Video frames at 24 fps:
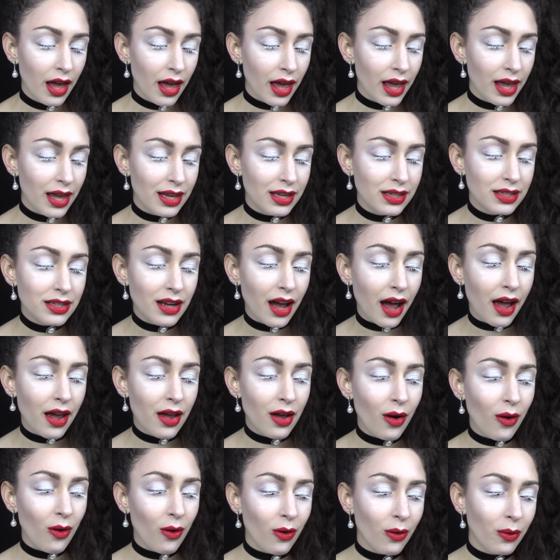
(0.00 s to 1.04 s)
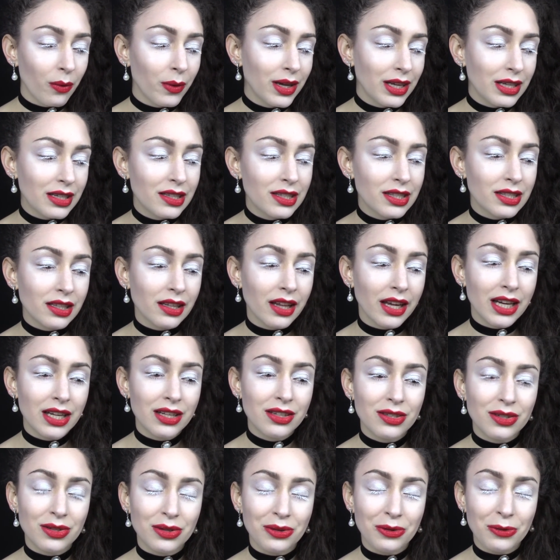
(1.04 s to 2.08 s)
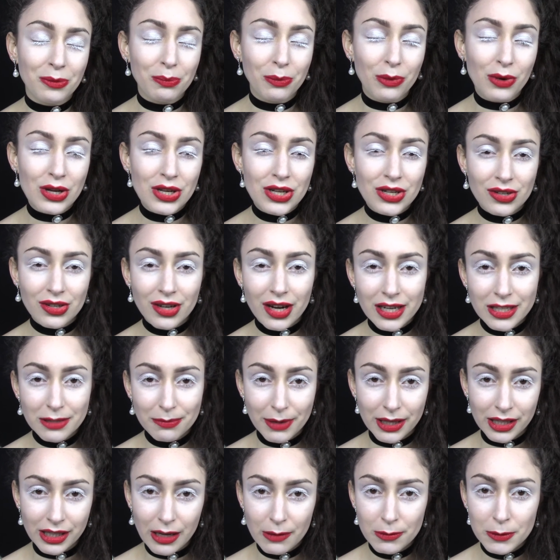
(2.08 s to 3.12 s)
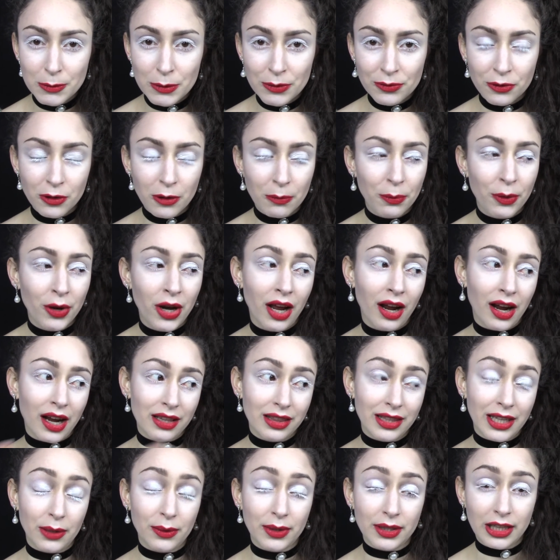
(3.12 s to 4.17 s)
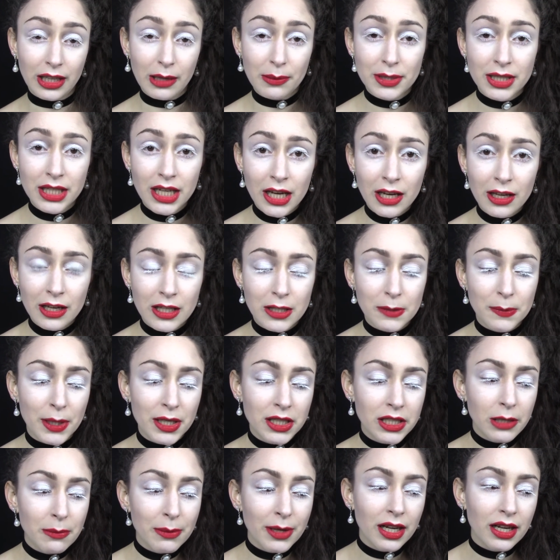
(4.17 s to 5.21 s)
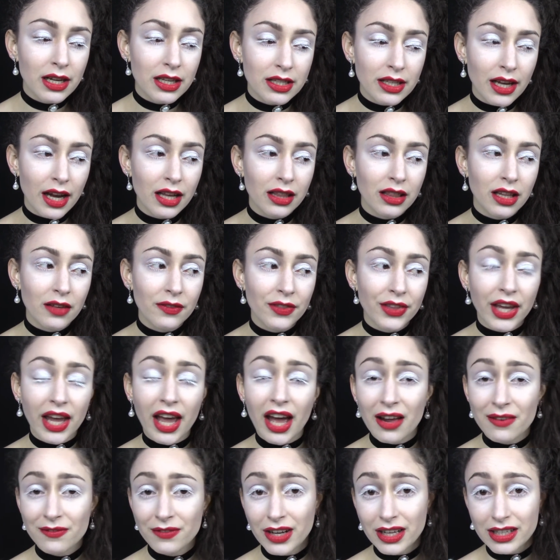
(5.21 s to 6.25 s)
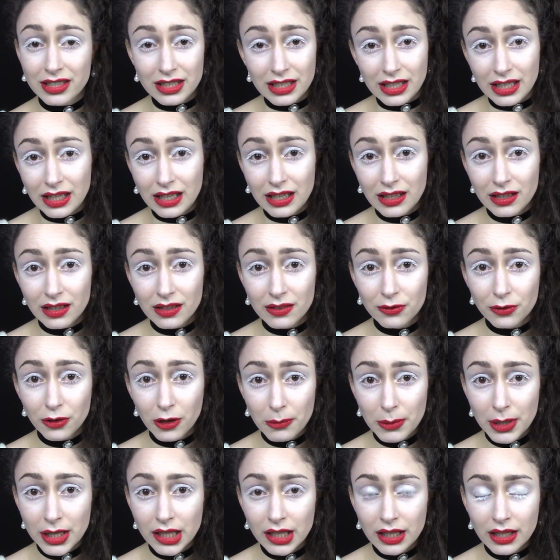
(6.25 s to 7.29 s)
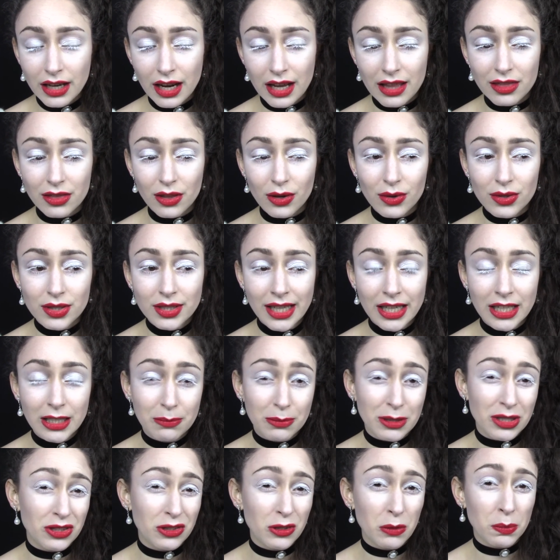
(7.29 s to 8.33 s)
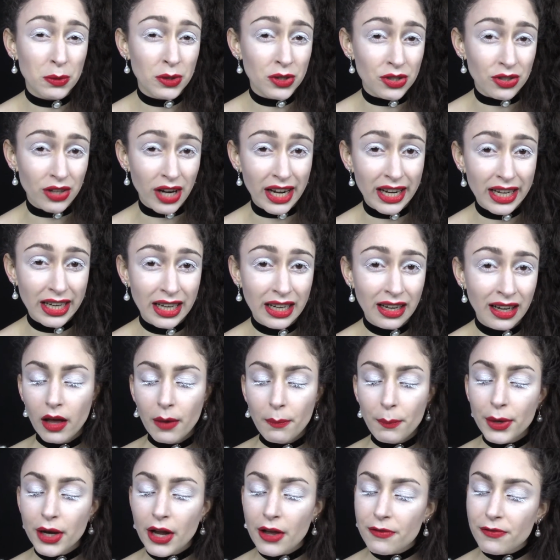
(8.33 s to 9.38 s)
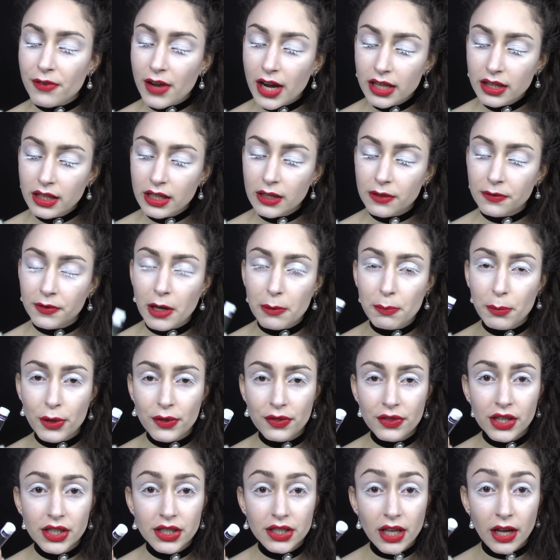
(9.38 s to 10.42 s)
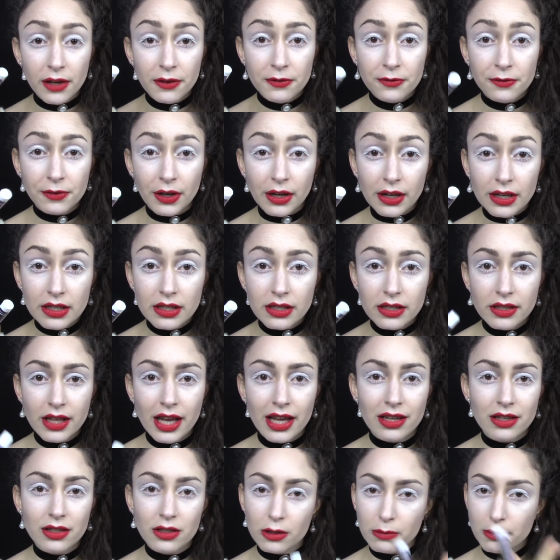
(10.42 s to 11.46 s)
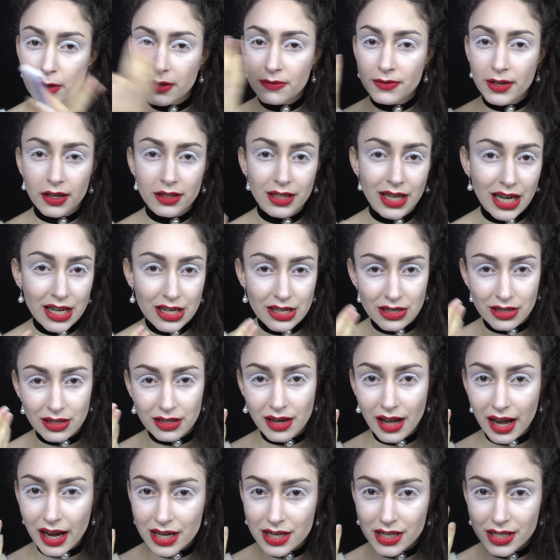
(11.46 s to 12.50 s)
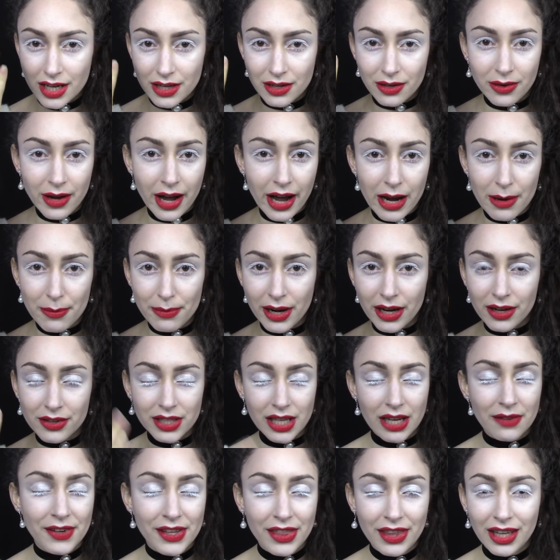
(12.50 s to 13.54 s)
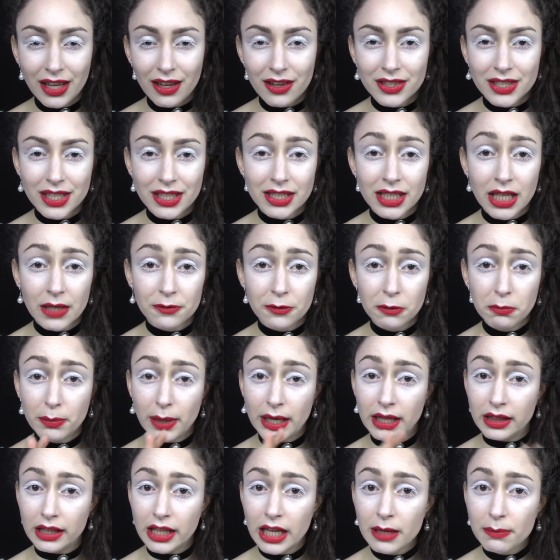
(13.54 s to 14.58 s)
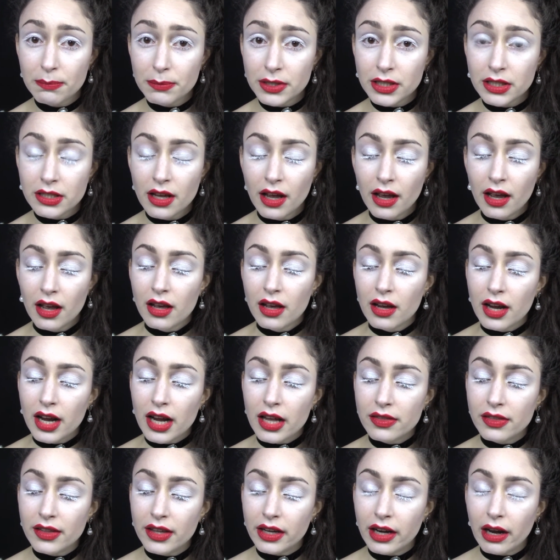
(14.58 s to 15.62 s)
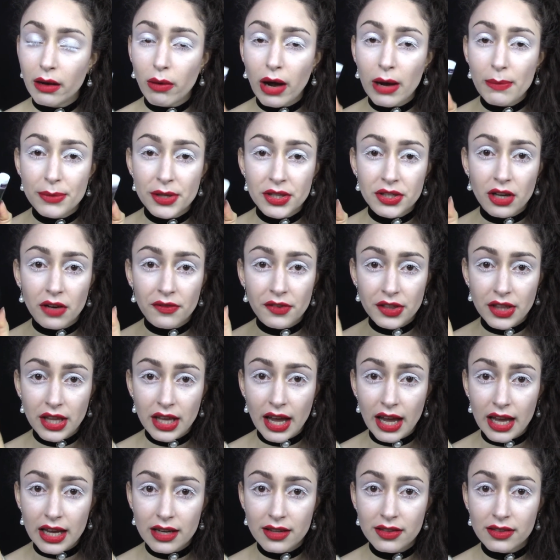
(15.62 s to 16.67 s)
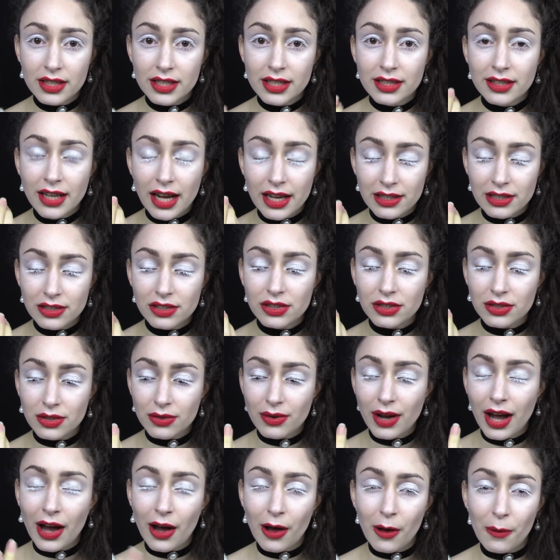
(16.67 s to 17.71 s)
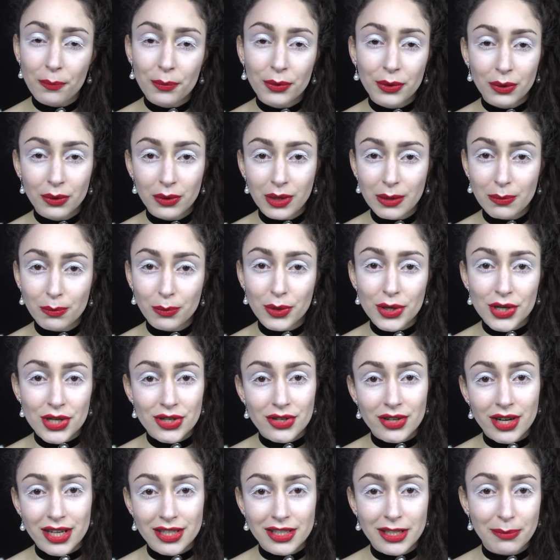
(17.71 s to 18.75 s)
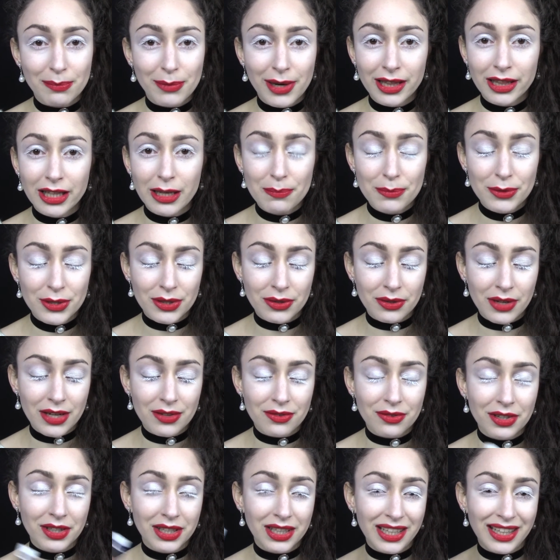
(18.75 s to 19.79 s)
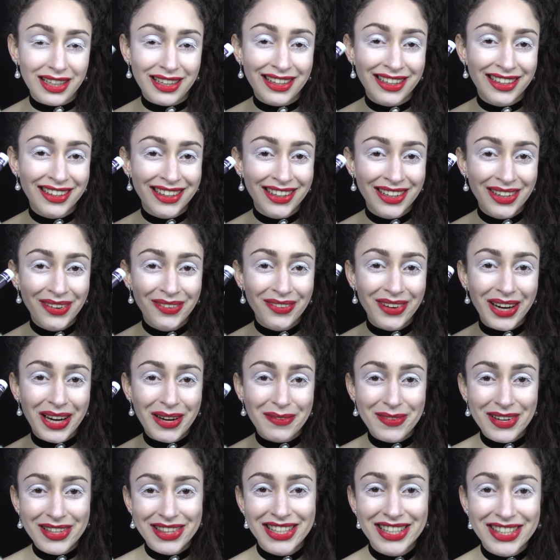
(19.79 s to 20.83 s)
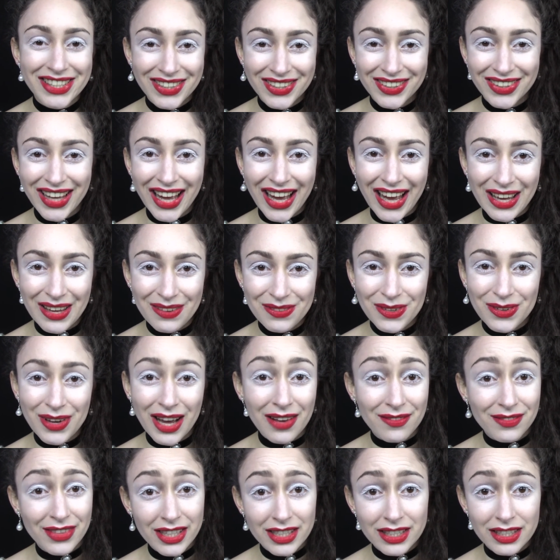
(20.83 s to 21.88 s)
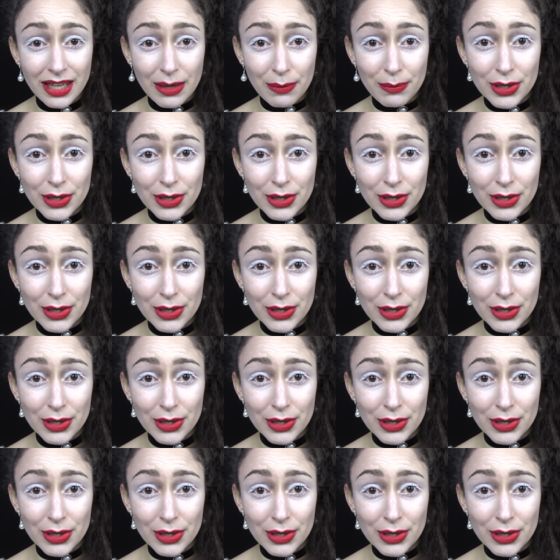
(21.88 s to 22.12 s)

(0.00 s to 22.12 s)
and I always like to moisturize my lips before putting on liquid lipstick, especially because I love the Kat Von D formula and those tend to be super drying. But I find that if I put this on first, then do my foundation, eyeshadow, eyebrows, everything else except for my lips, and then I wipe this off at the end, this tends to help in moisturizing my lips. So I'd really recommend this little guy if you have that same